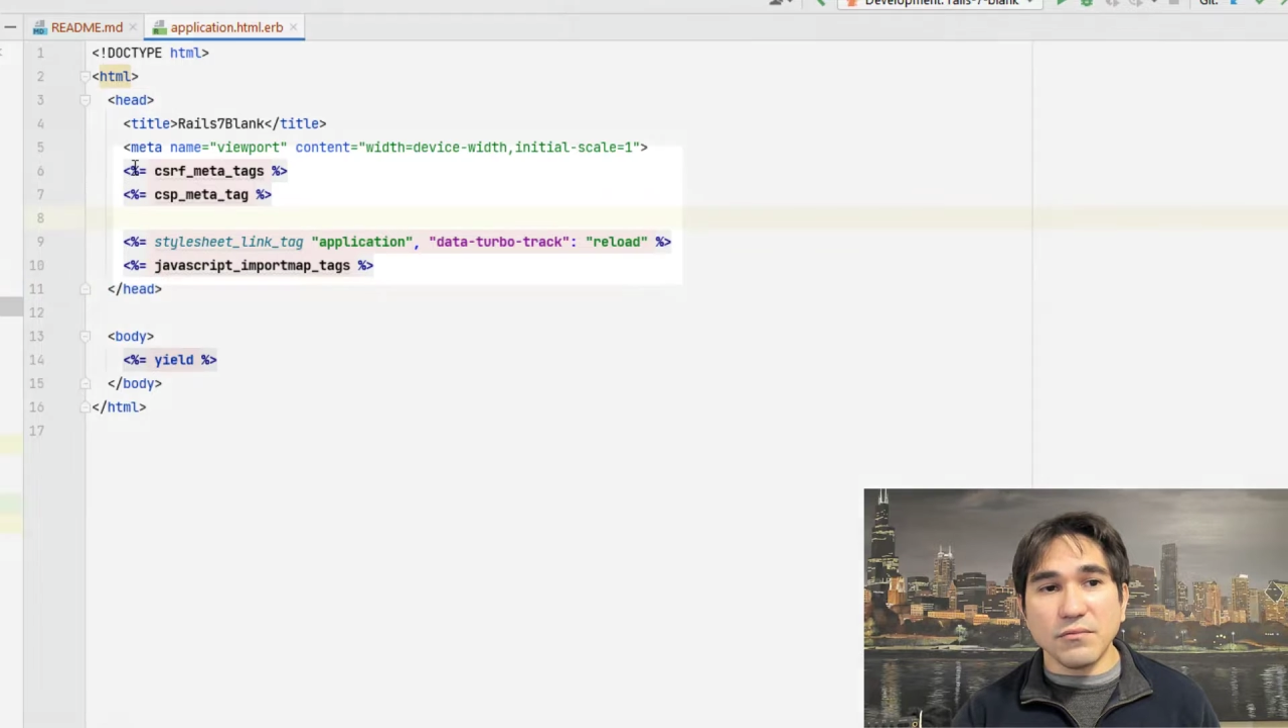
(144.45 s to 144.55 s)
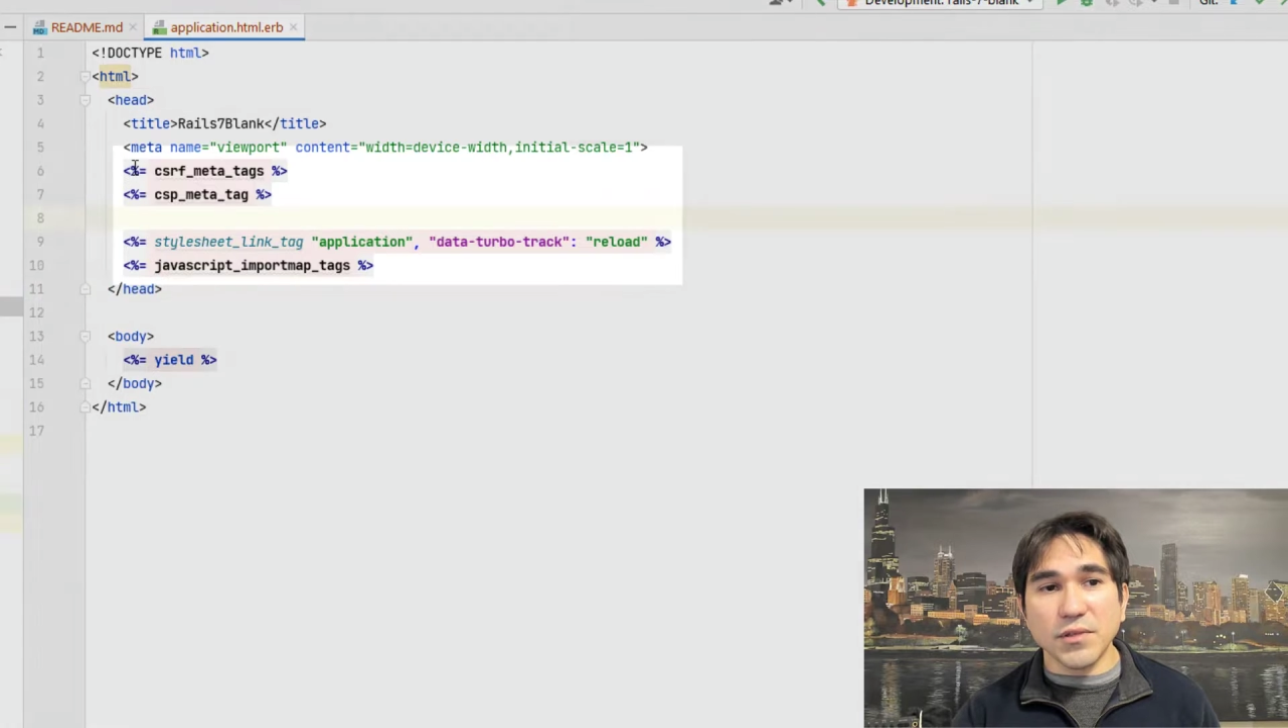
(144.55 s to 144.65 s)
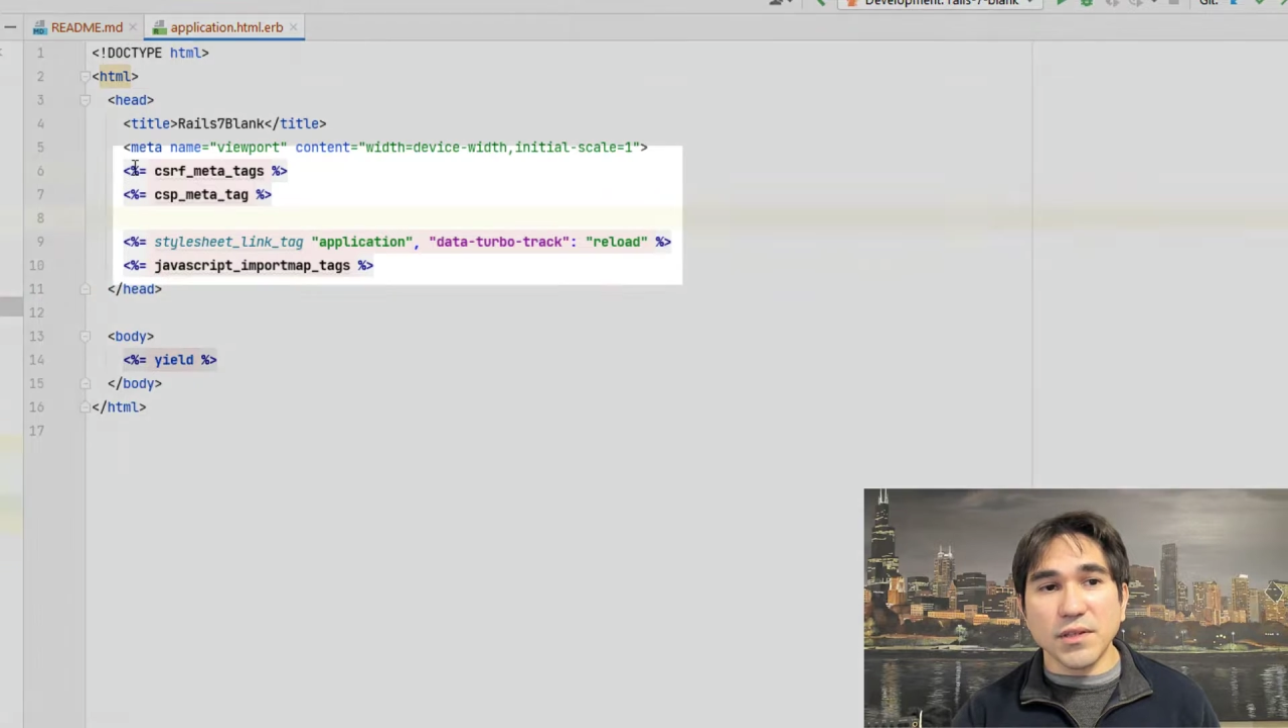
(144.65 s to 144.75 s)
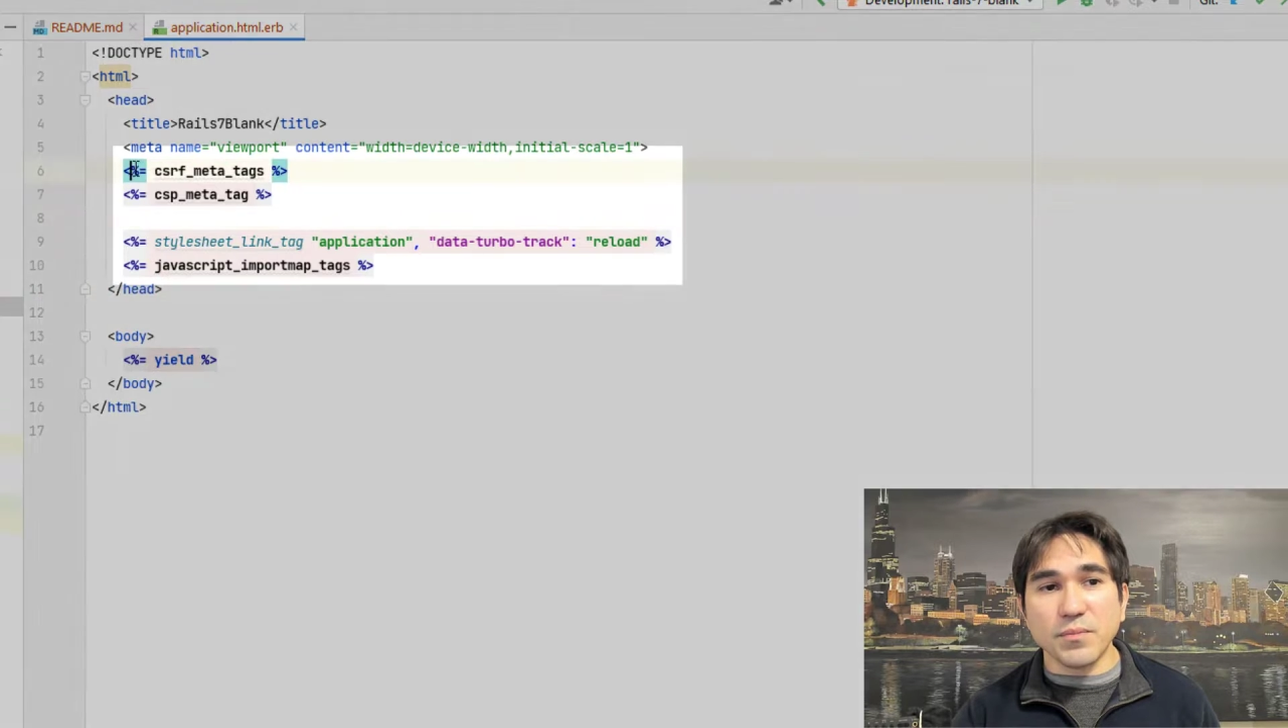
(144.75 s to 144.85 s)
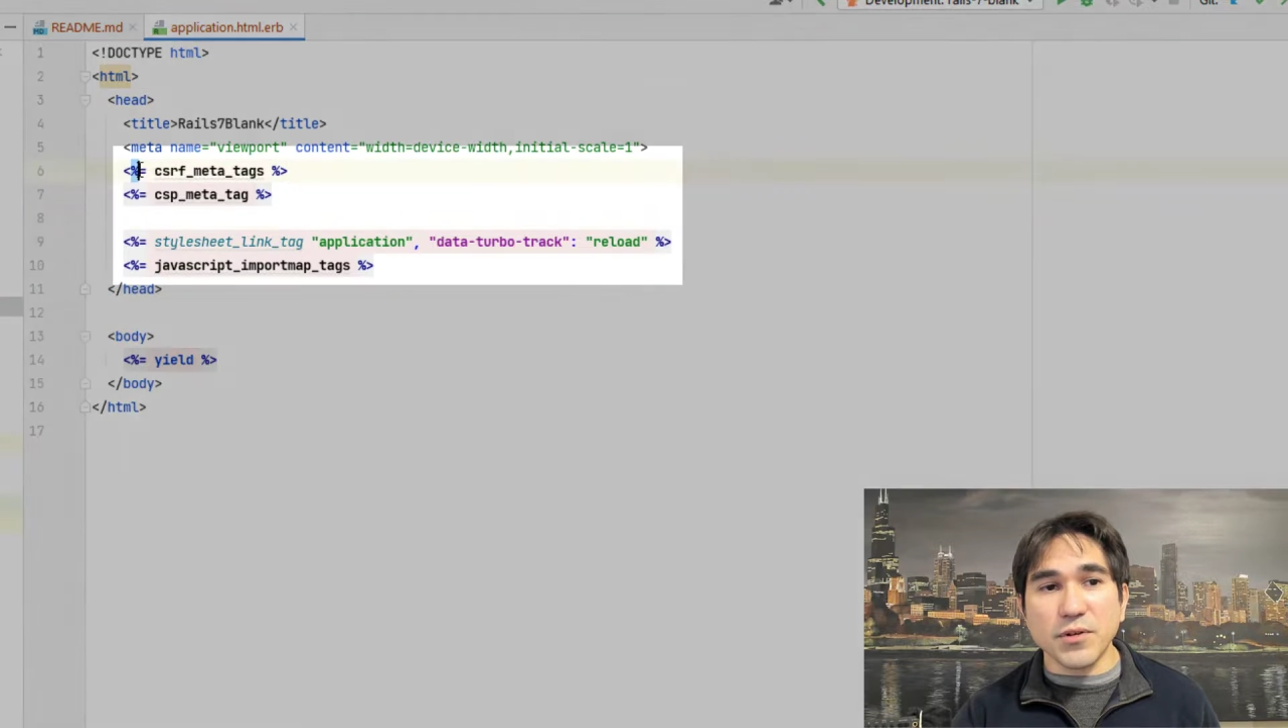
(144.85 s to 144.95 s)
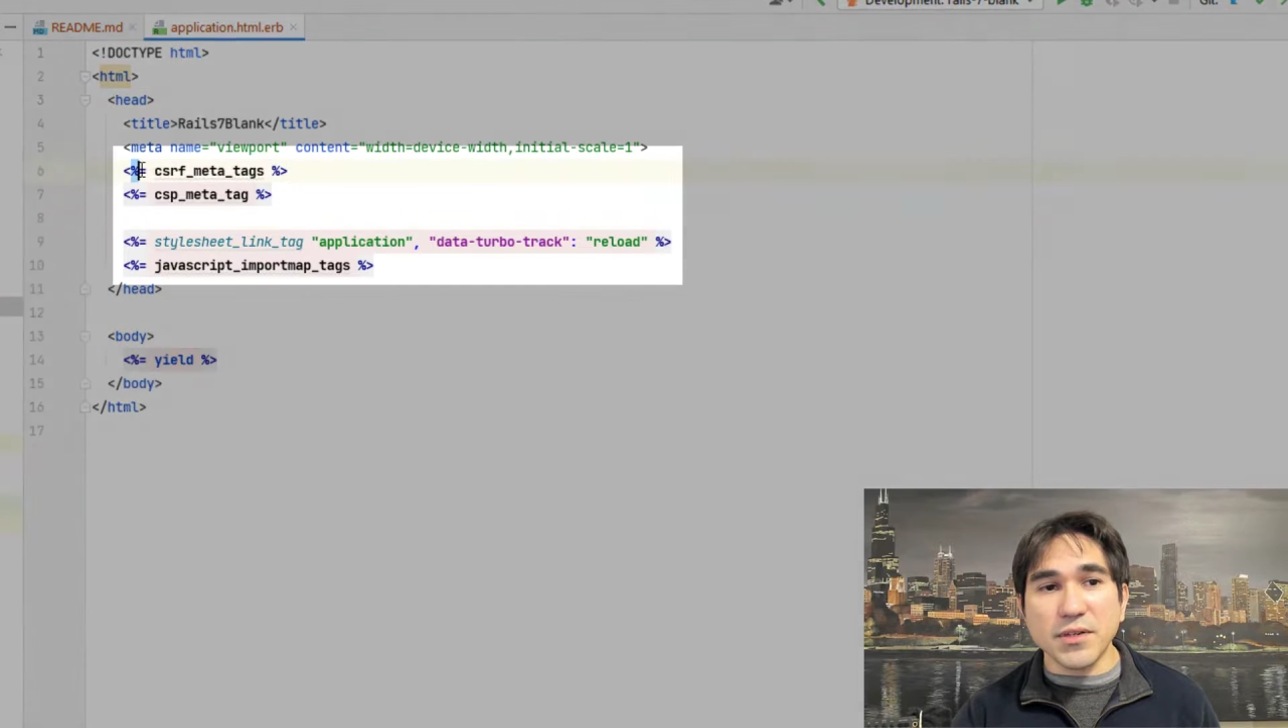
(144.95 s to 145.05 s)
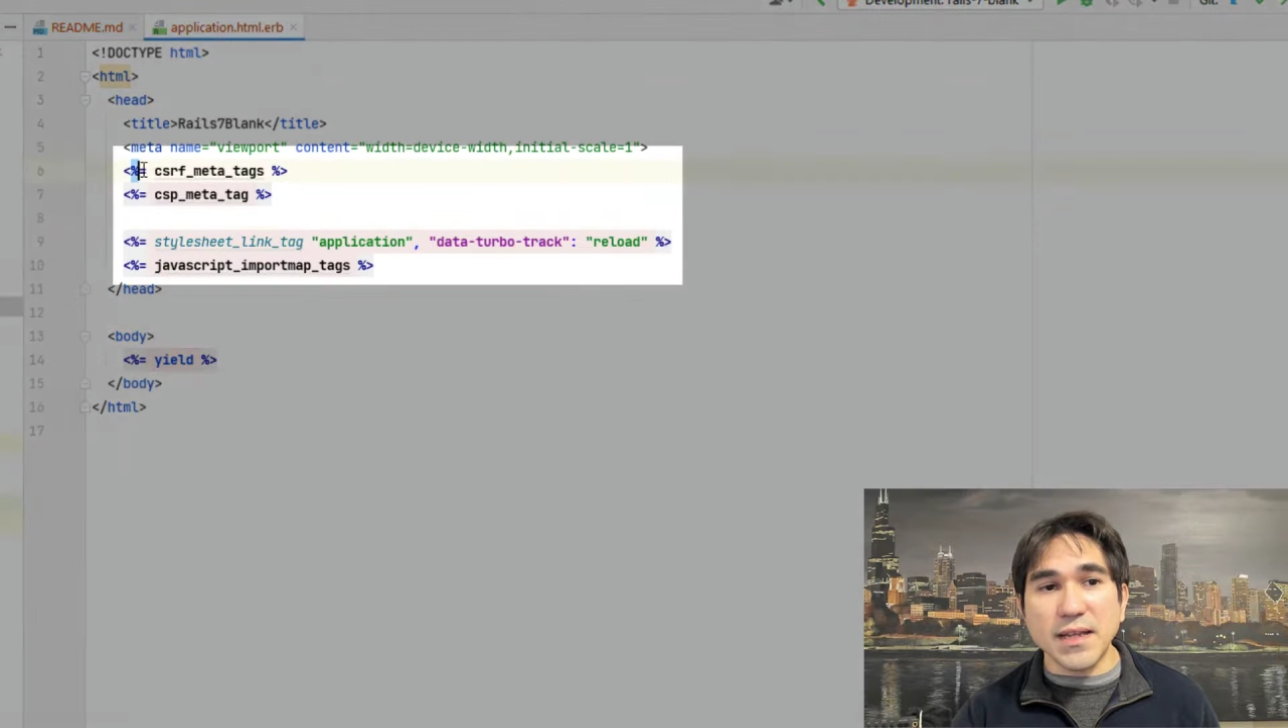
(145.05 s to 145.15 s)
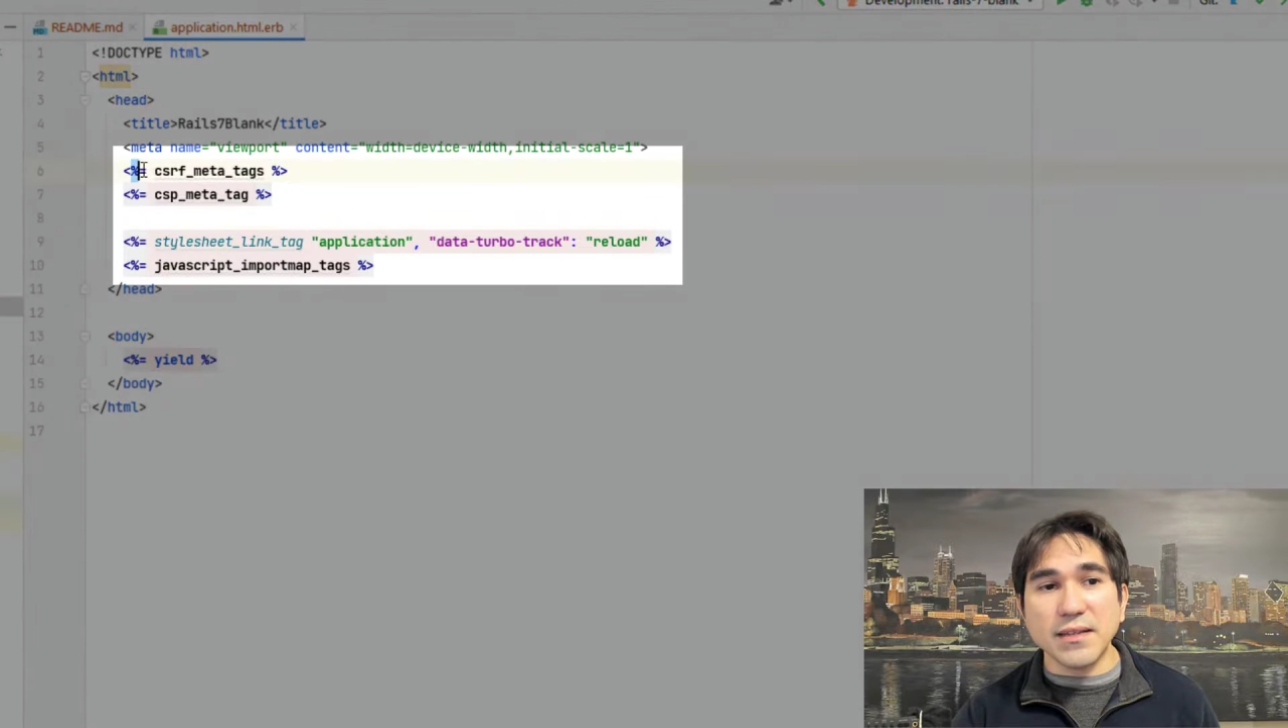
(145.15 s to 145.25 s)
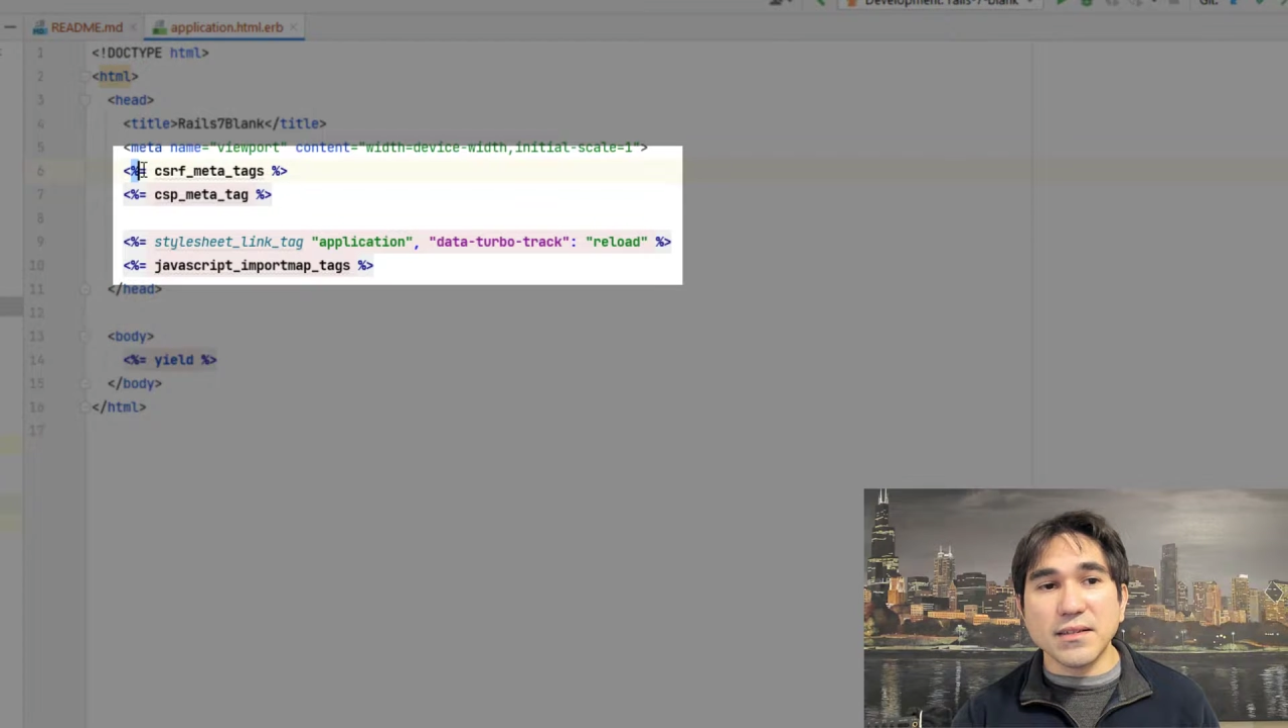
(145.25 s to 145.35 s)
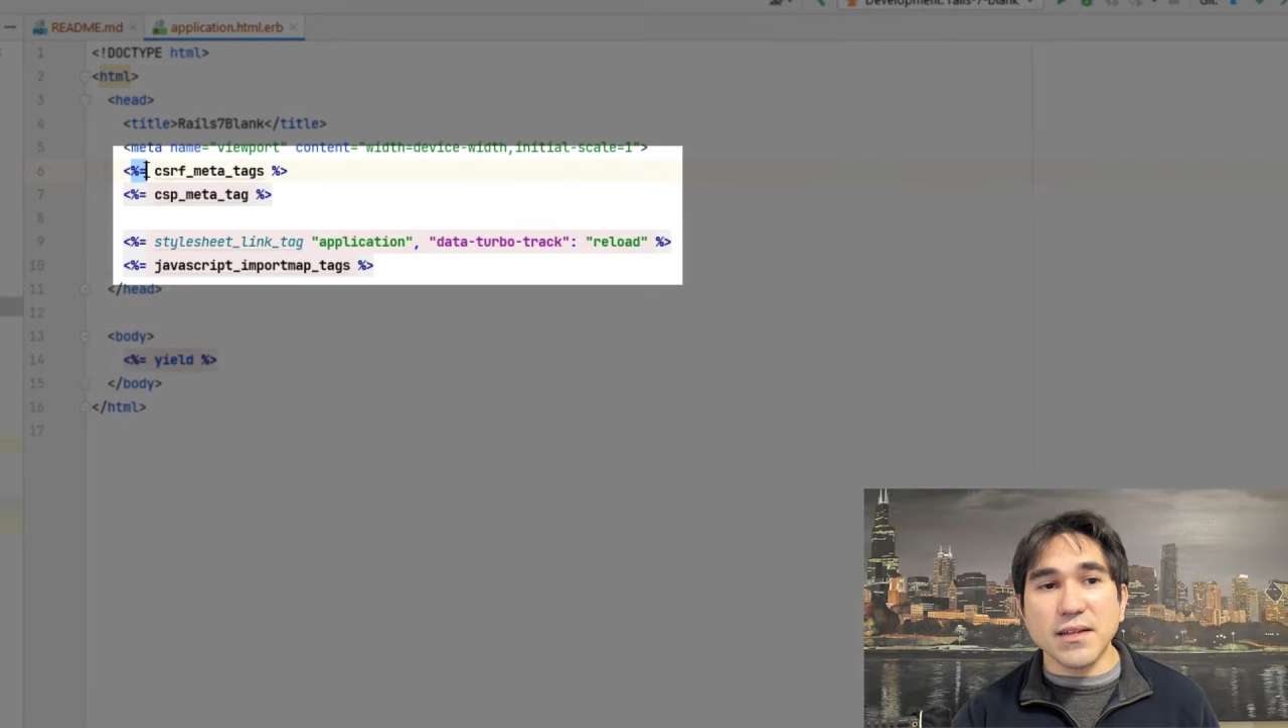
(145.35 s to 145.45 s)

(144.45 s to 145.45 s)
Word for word: with the percent